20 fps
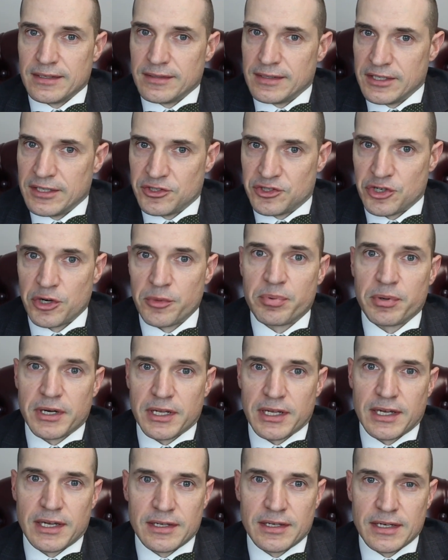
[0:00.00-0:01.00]

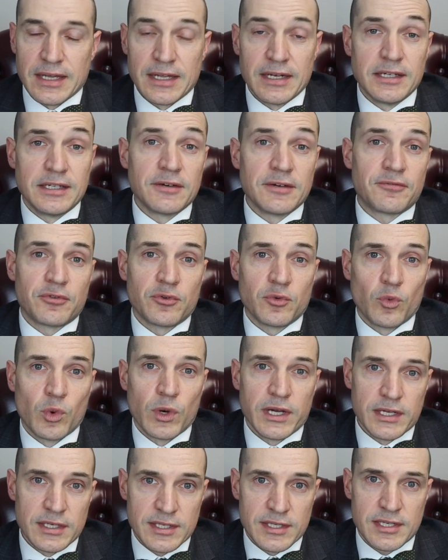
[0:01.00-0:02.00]
interpreting it in different
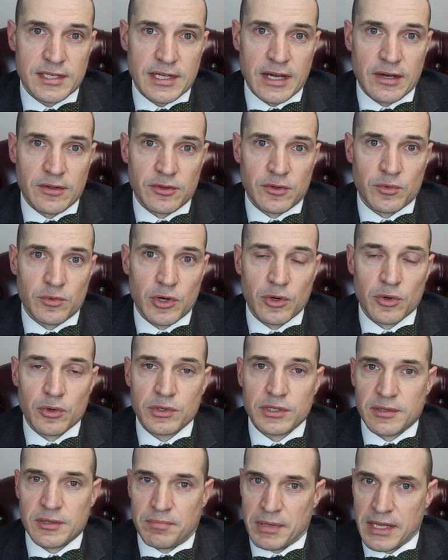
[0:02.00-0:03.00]
ways down the
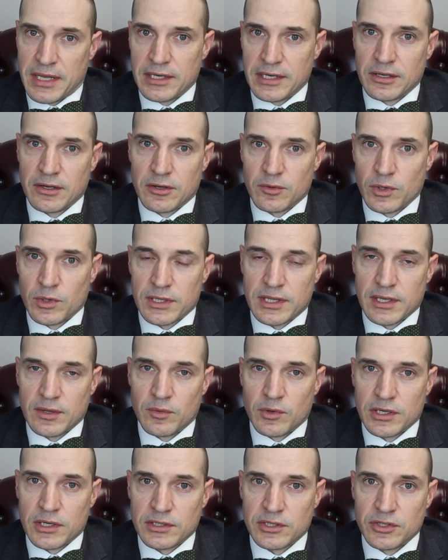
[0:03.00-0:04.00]
road, depending on what they
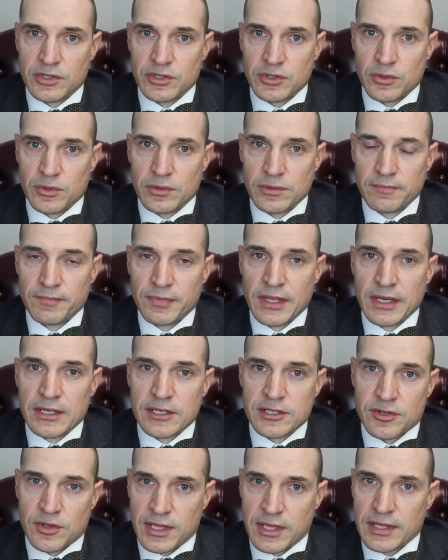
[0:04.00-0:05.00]
want to do.
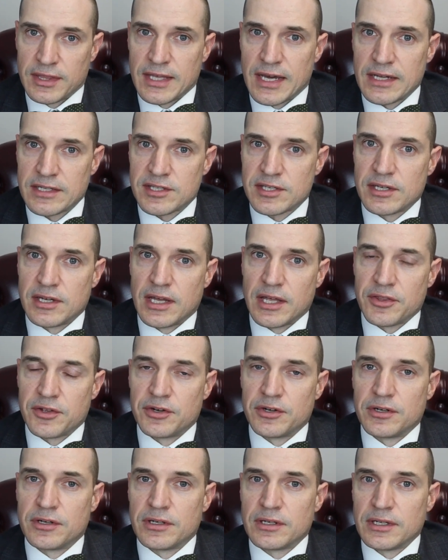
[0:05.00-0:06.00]
So I think that's
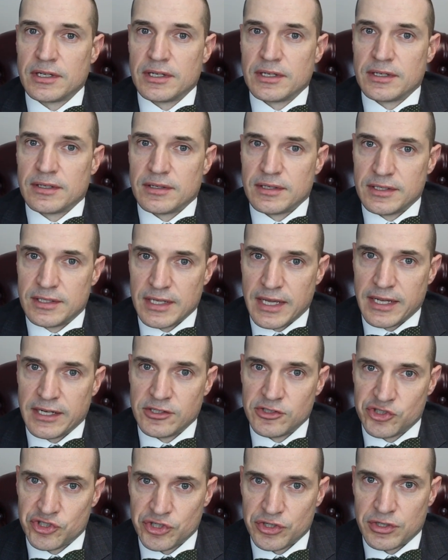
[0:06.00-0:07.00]
another
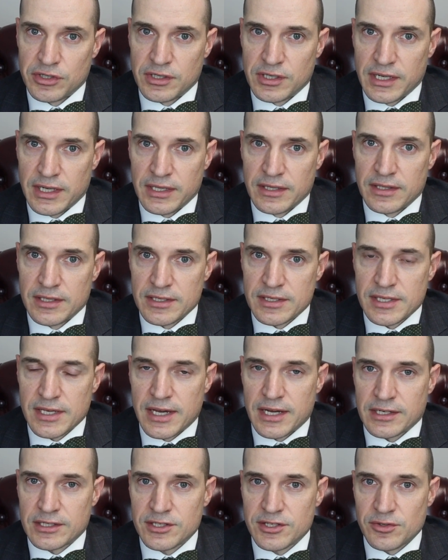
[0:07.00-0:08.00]
danger in this
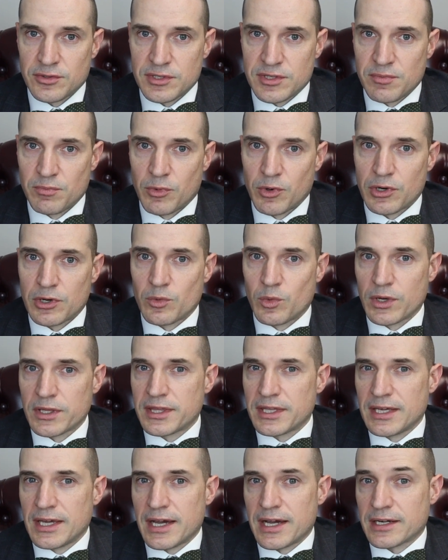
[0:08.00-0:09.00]
act. So it's more what
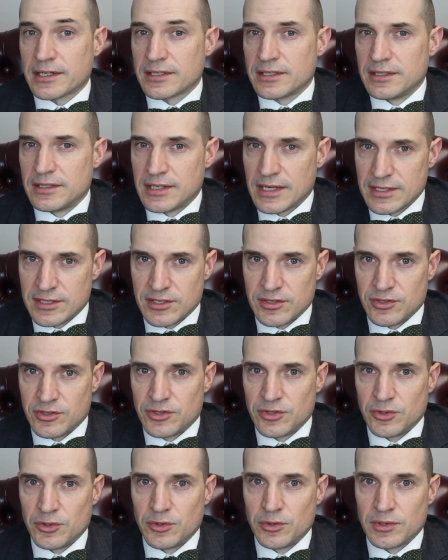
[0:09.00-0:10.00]
the act doesn't
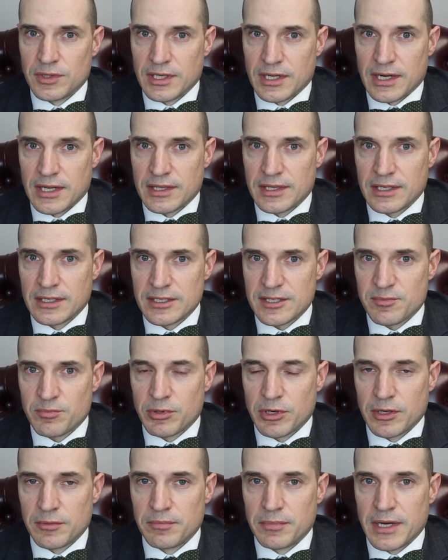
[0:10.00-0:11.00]
do that I think is
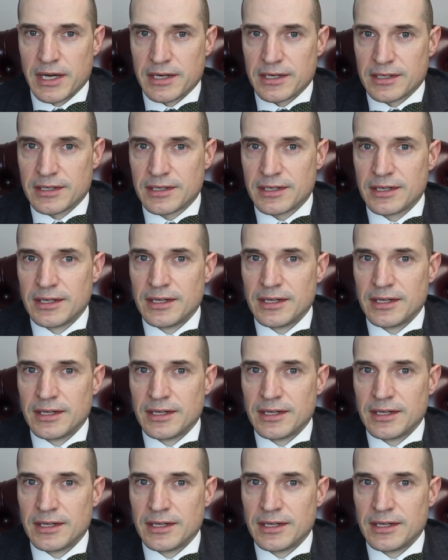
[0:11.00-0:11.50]
problematic,